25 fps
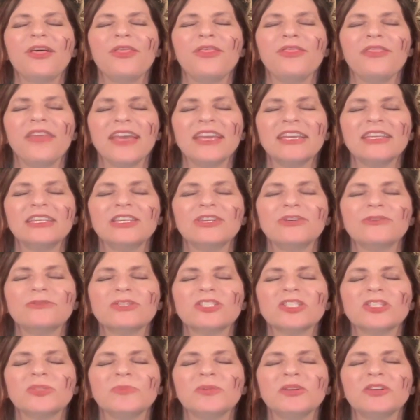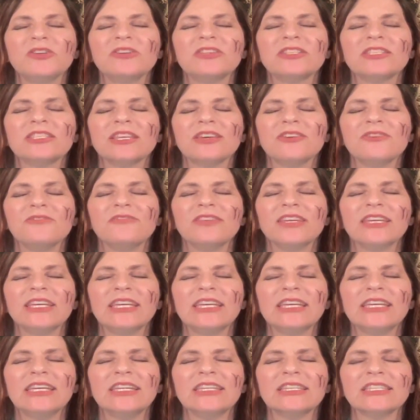Thank you, spirits of the
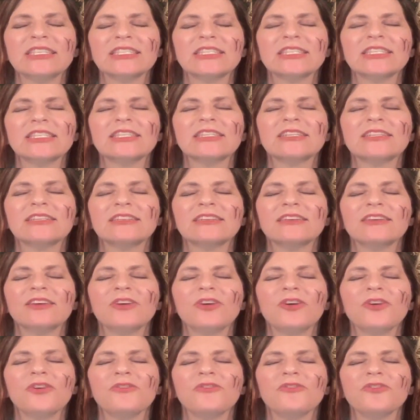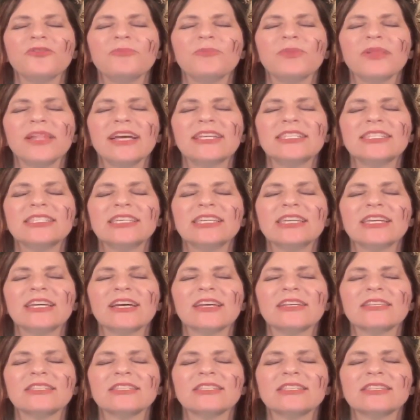east, for blessing
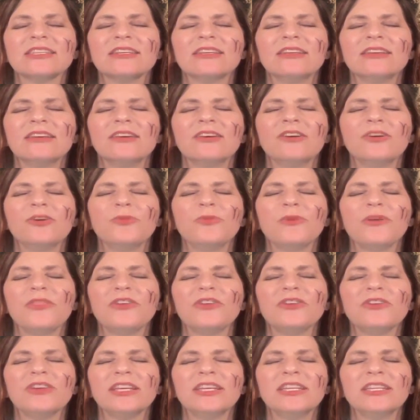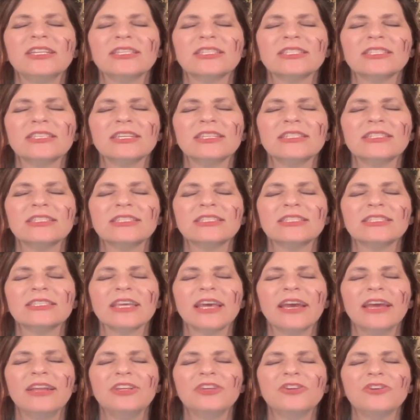us with your innocence
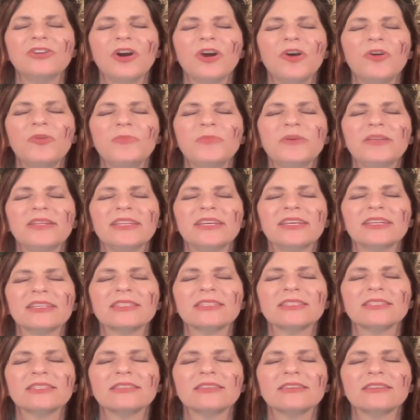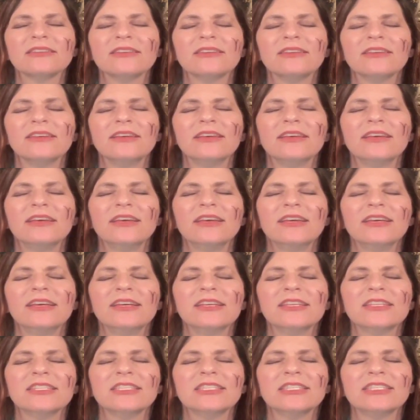and your openness.
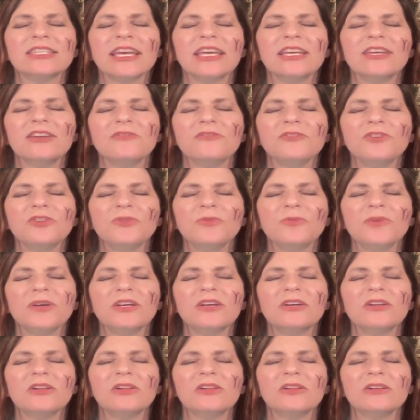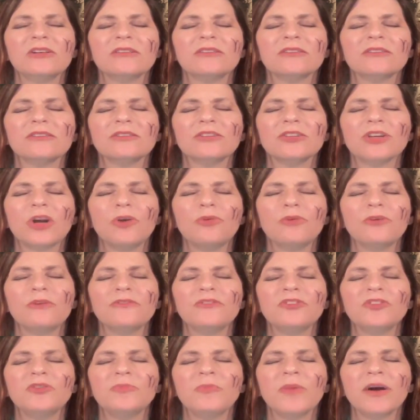Stay if you will, go
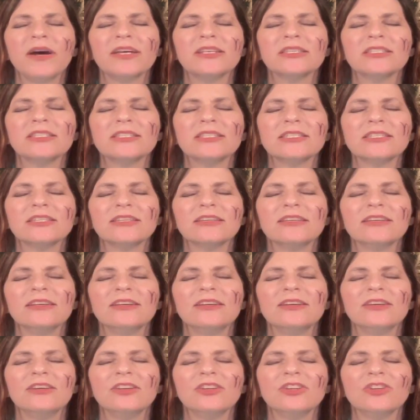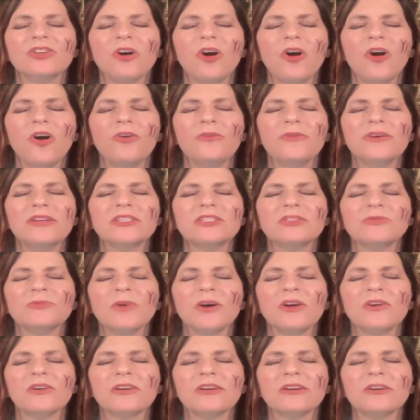if you must. You're always
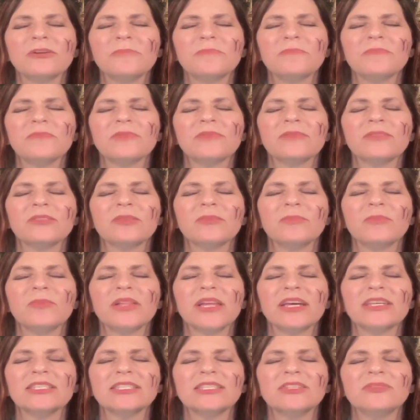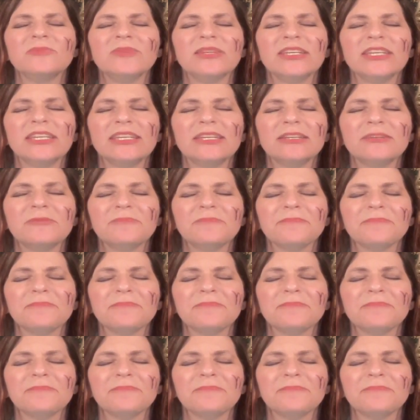welcome. Blessed be.